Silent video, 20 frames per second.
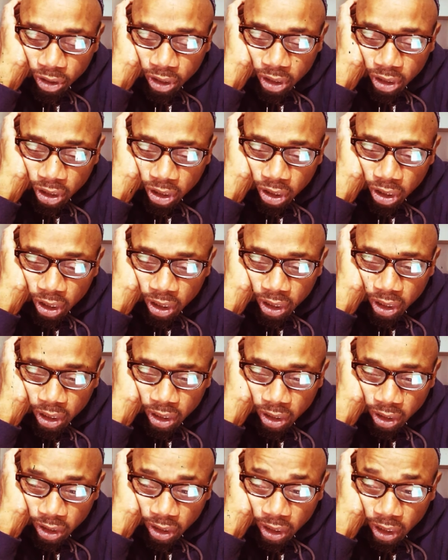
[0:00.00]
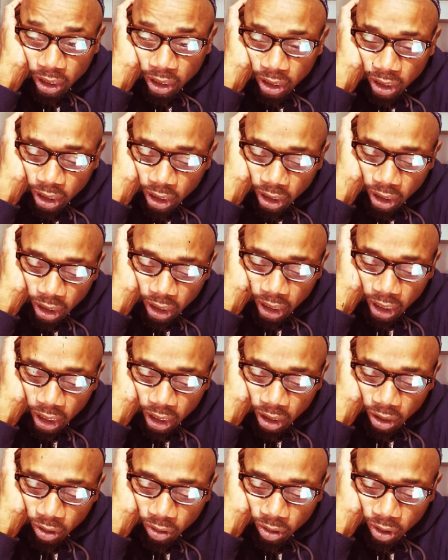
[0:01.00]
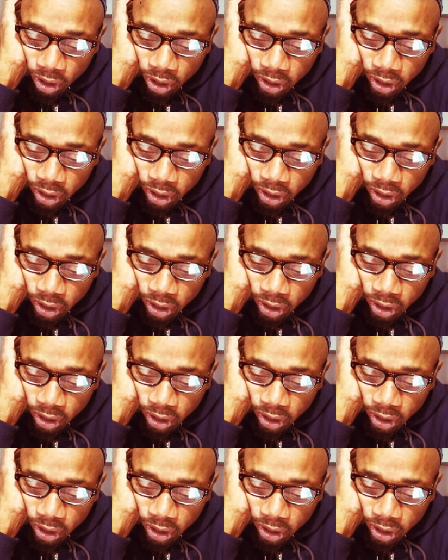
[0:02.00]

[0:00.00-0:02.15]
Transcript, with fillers: retarded. And getting here now